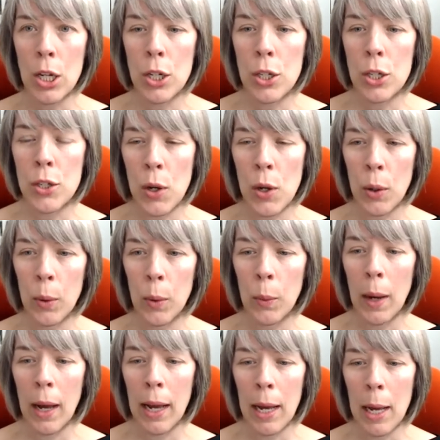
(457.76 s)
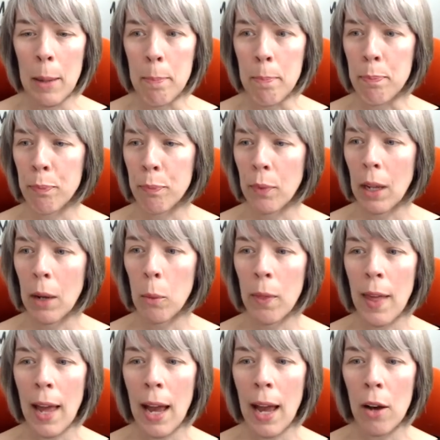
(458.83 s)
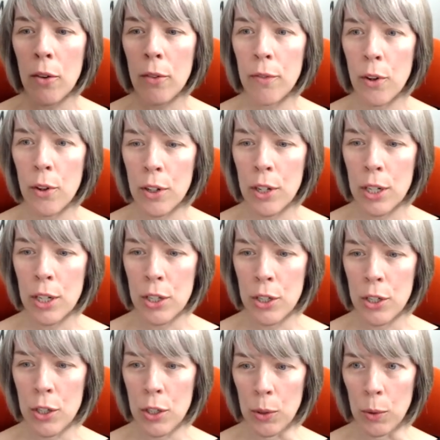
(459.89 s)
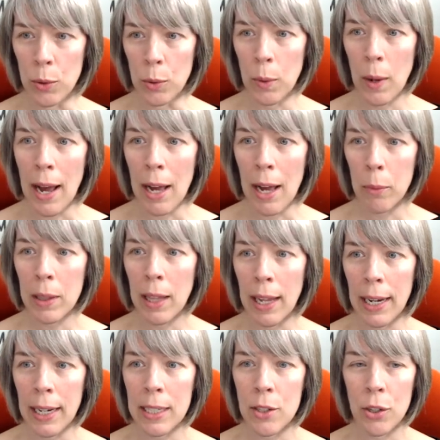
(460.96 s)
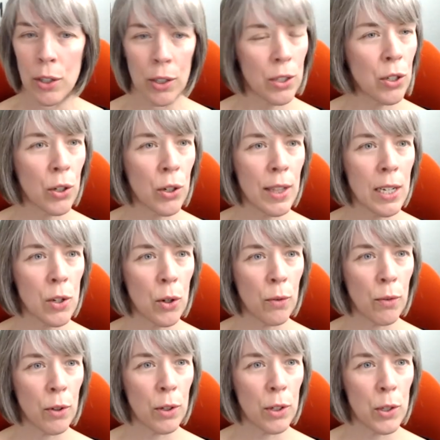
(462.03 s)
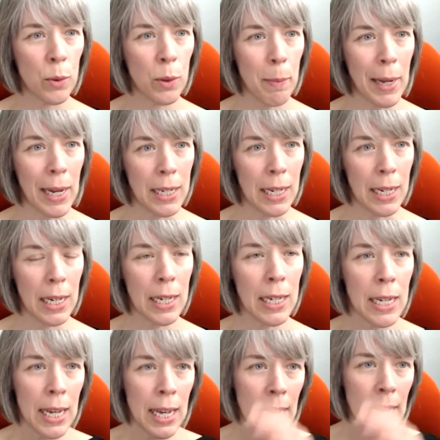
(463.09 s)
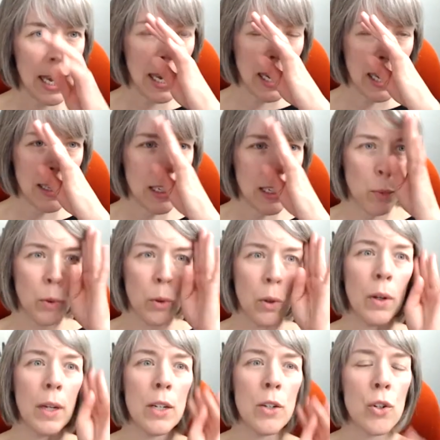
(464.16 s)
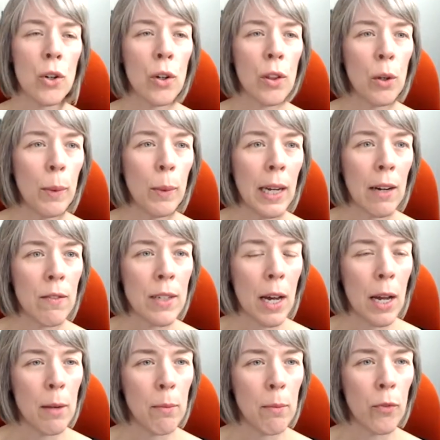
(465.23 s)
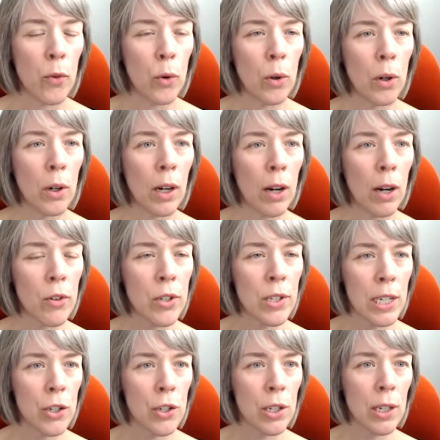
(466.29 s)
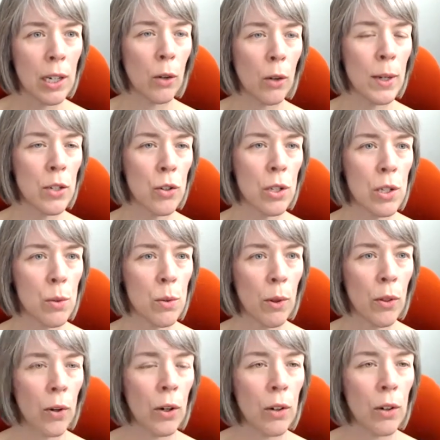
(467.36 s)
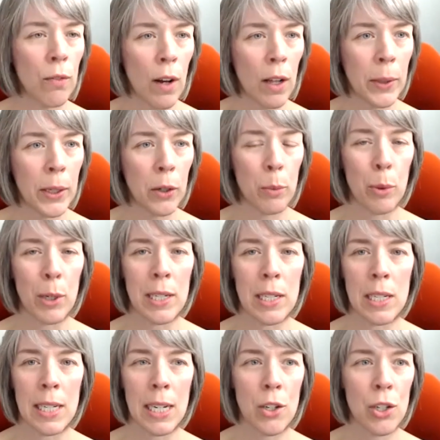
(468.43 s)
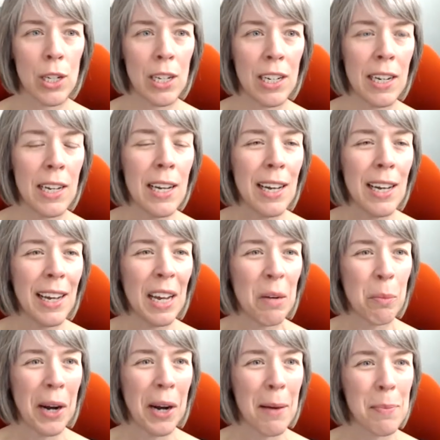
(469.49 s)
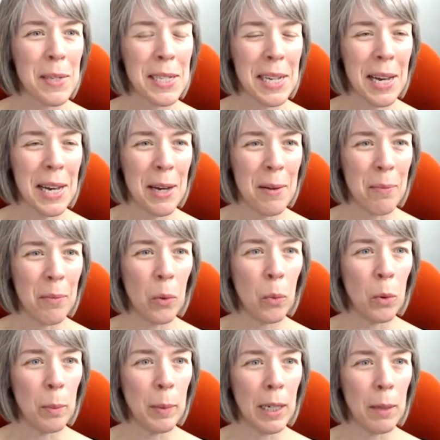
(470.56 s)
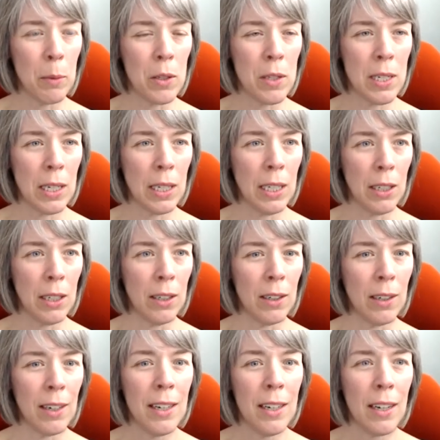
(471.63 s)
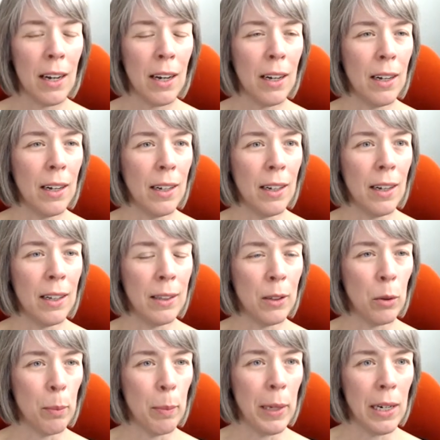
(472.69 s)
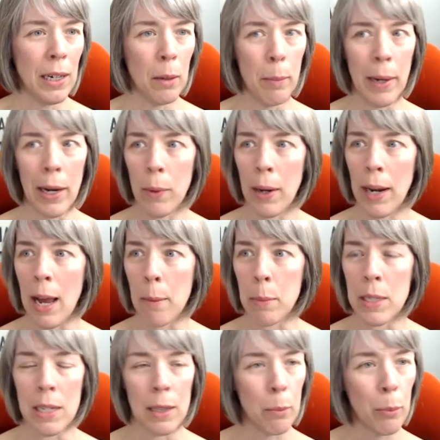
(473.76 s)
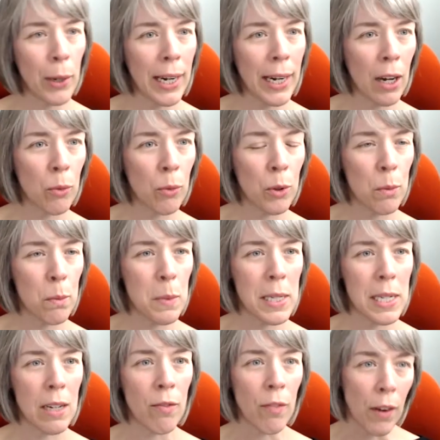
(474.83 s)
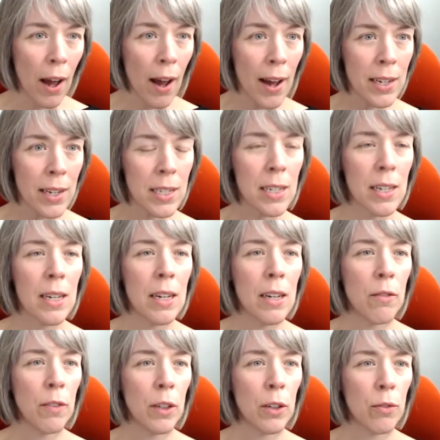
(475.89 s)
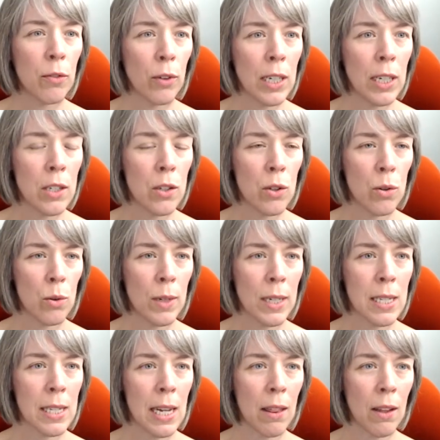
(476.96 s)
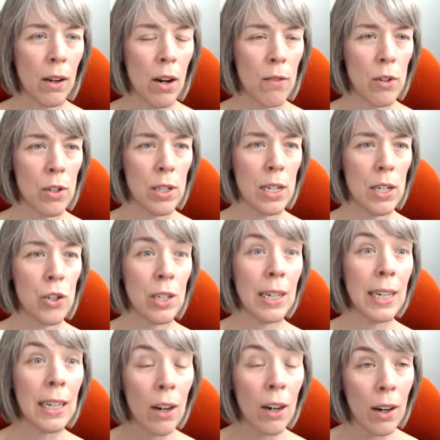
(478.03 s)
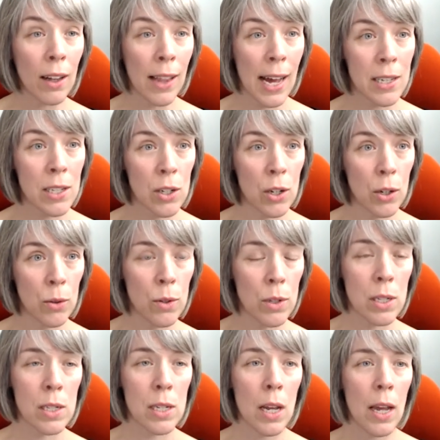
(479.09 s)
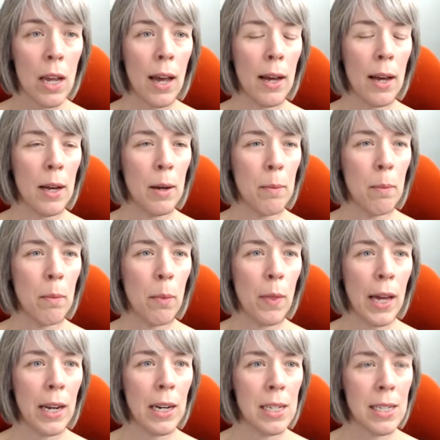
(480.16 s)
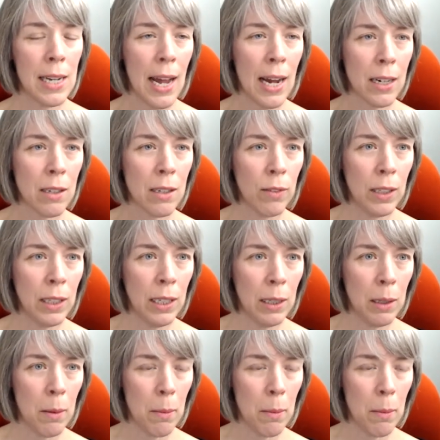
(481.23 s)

So, um, Without further ado, I would like to turn things over to Amanda, and this will ensure that we have time for conversation and questions with her following her presentation, and perhaps um, we'll be able to hear uh, a little bit about what happened in the breakout rooms. If not, feel free to extend the conversation in our class notes um, that is an actively